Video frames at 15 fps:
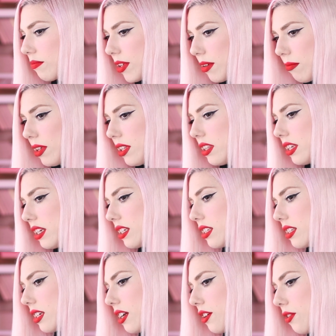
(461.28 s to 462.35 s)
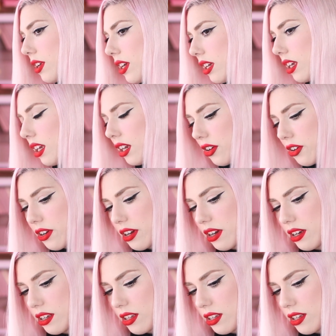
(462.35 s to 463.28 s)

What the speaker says: Maybe this area here.